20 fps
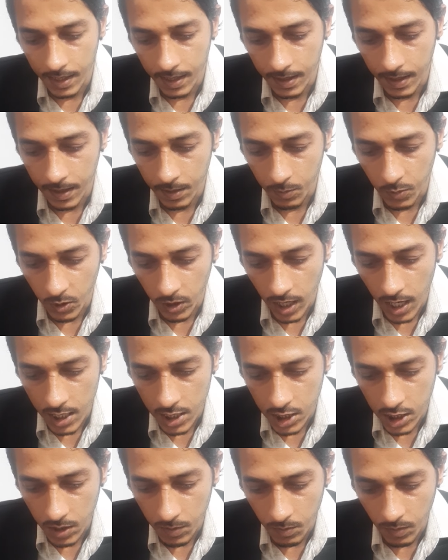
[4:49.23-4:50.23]
and
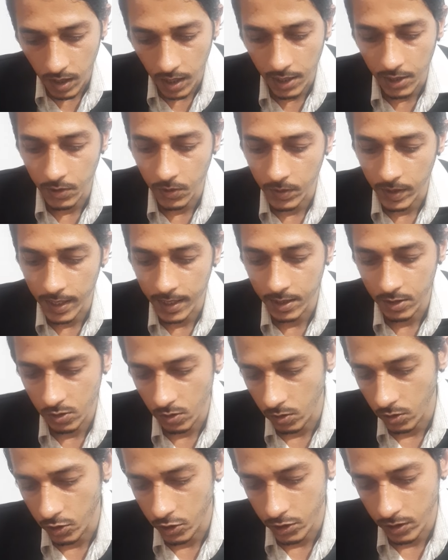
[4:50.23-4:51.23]
potassium iodide
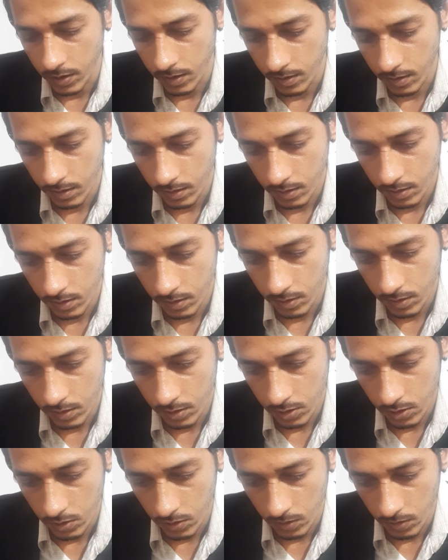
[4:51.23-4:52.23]
solution.
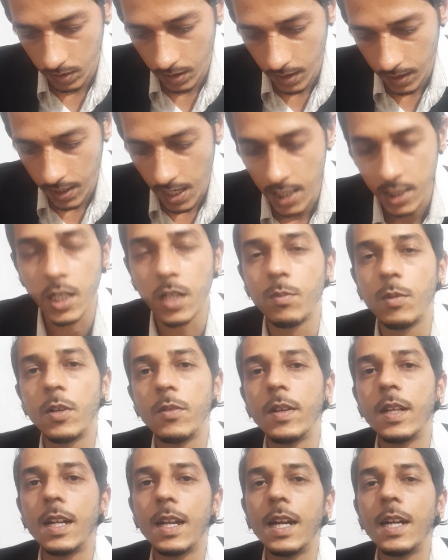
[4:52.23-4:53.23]
So the reaction
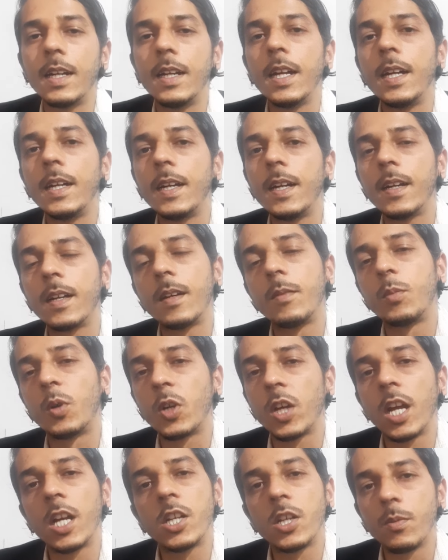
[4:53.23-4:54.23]
between lead nitrate and
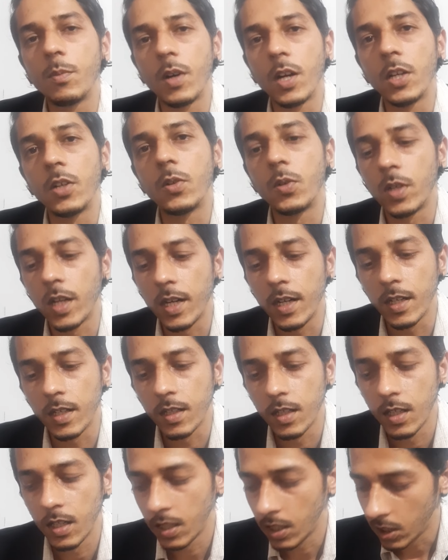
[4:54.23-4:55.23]
potassium iodide.
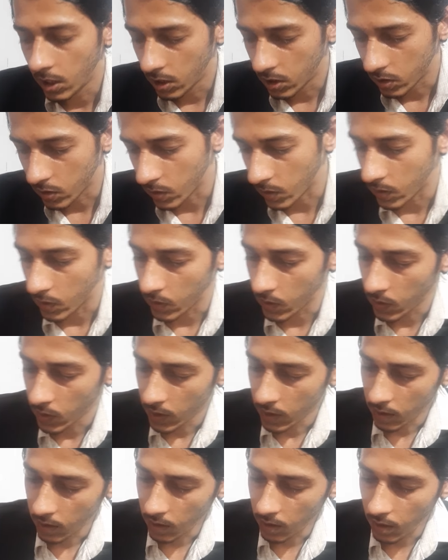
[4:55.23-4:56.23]
So
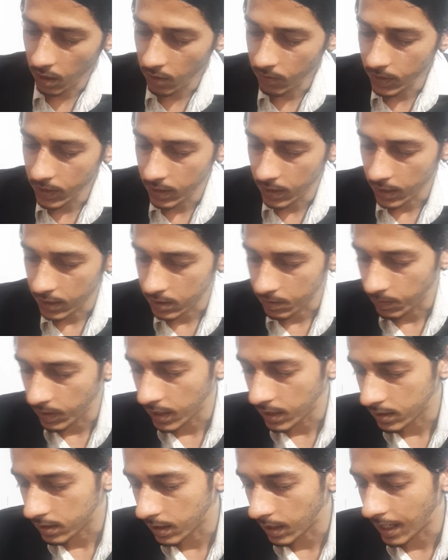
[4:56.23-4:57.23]
how it takes
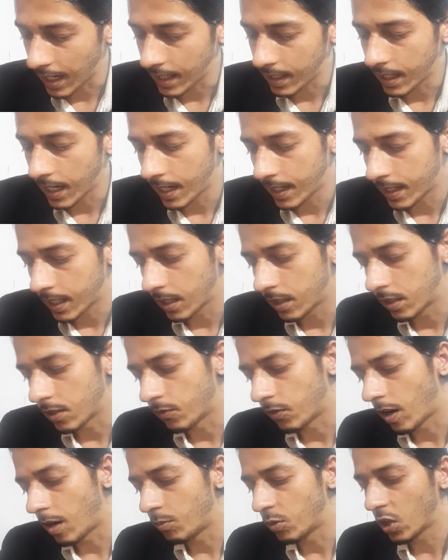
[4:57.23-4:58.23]
place? The lead nitrate, the
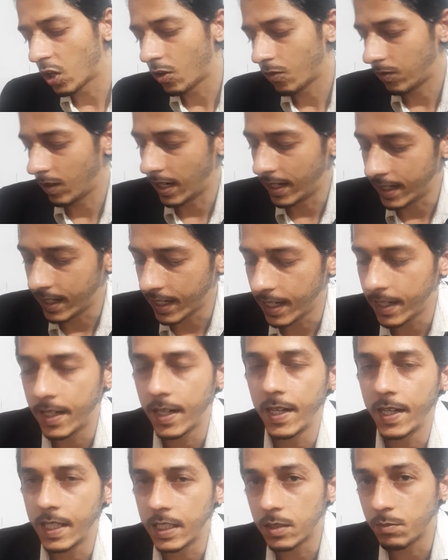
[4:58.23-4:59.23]
formula of lead
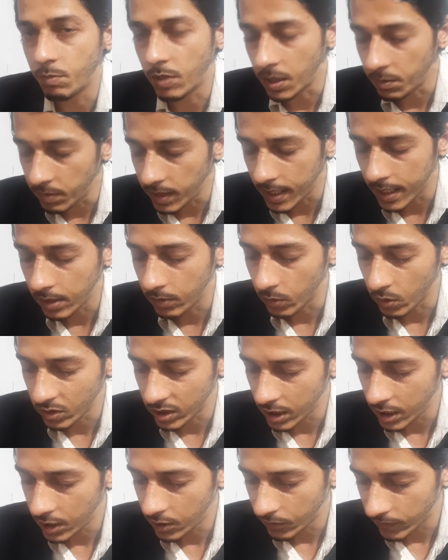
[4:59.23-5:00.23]
nitrate is
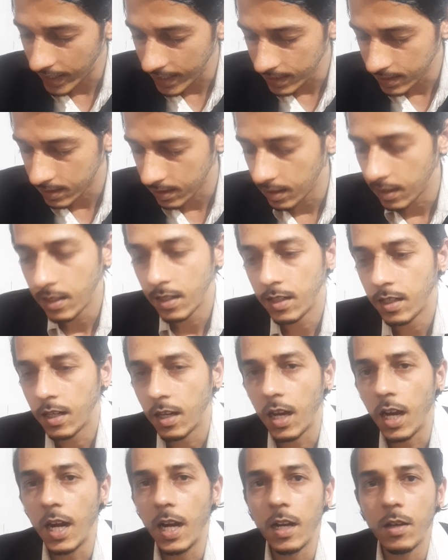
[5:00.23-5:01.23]
PbNO3 twice,
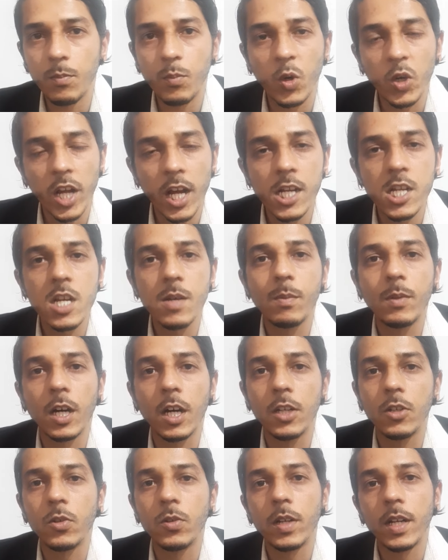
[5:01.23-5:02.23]
and potassium
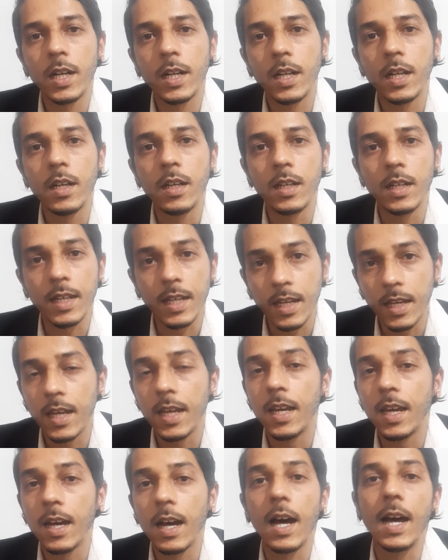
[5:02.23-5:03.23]
iodide
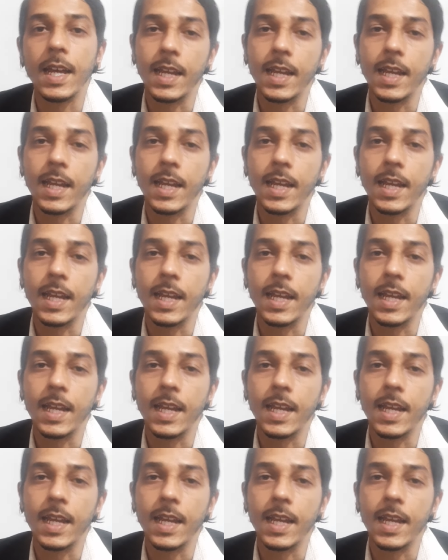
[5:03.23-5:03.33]
Ki.